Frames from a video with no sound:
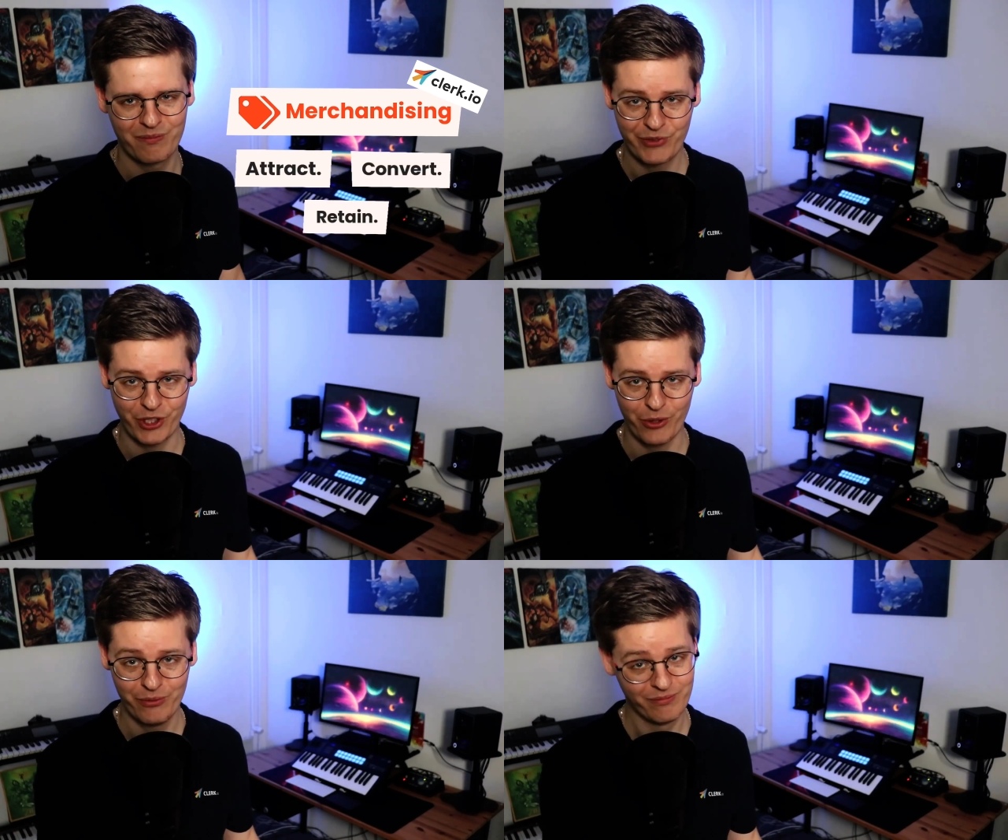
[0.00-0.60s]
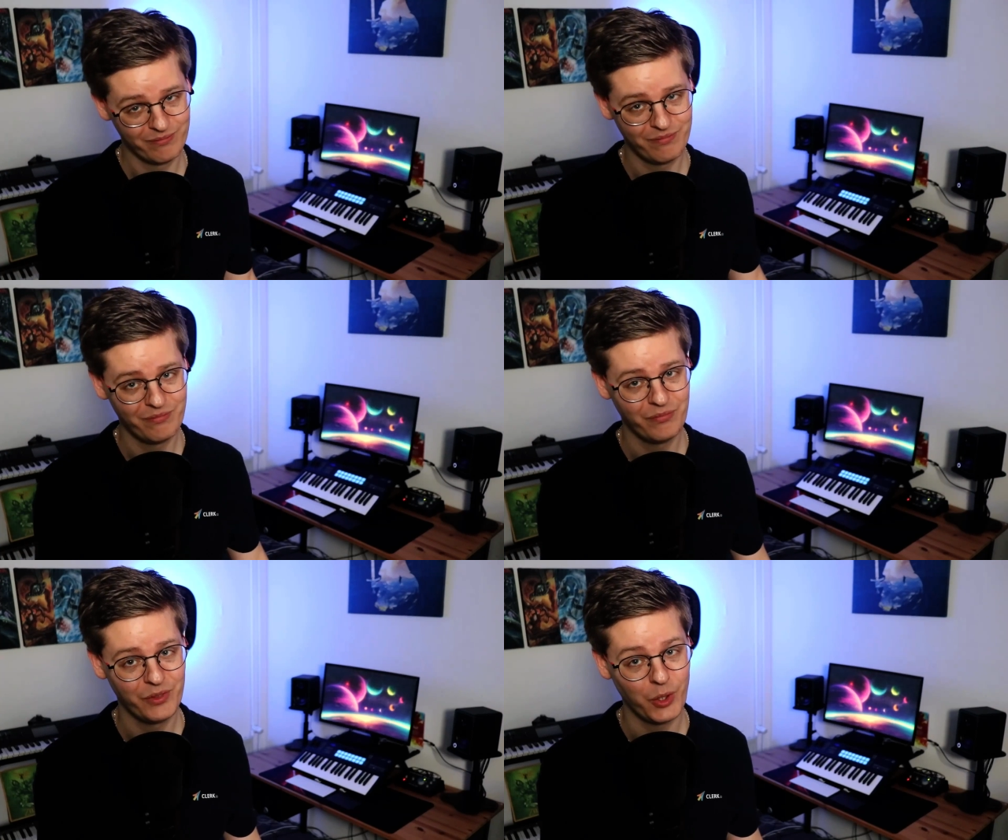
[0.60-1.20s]
So,
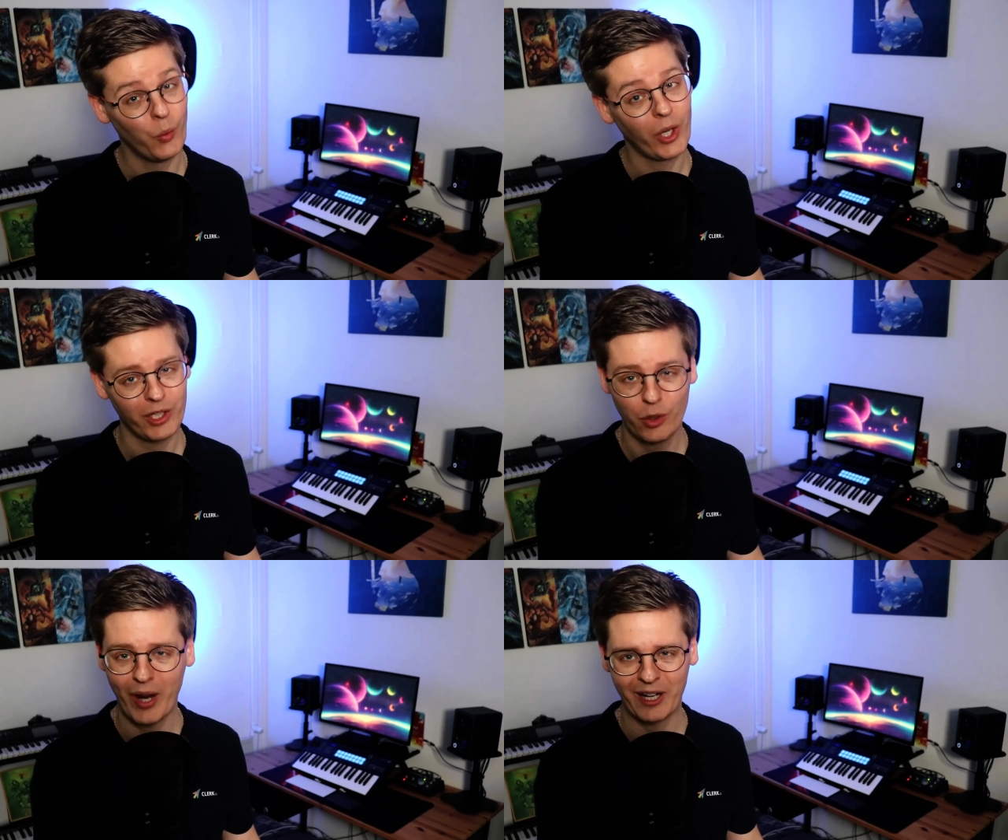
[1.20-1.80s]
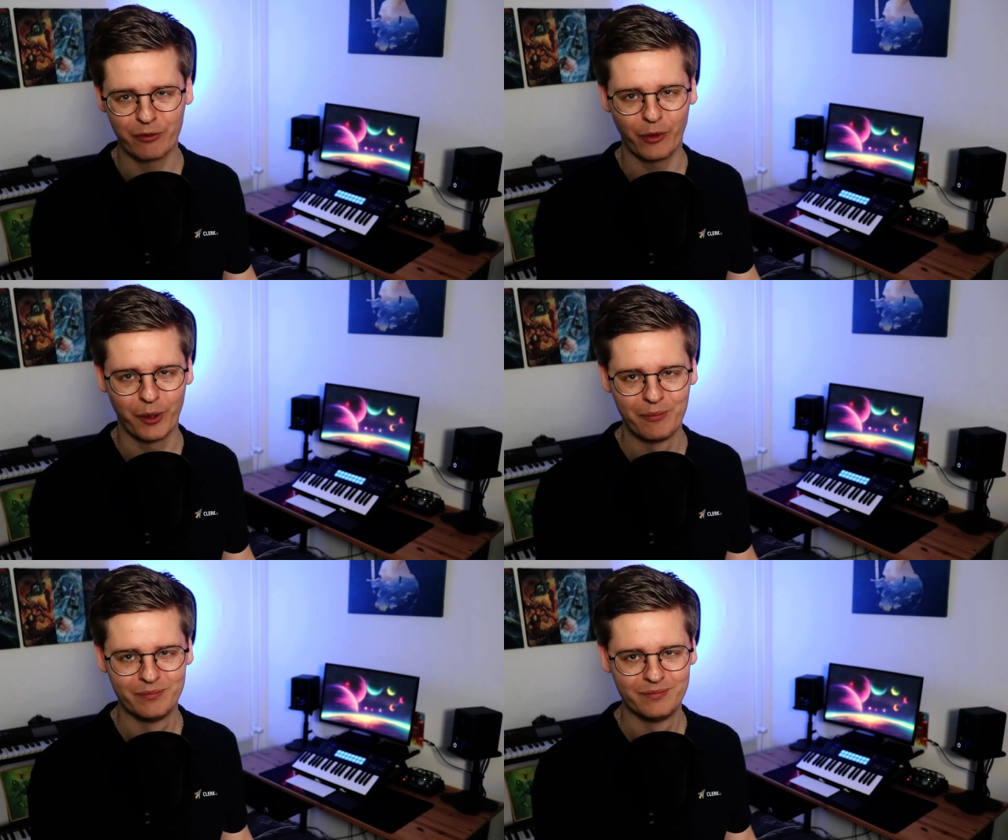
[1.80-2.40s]
what are you waiting for?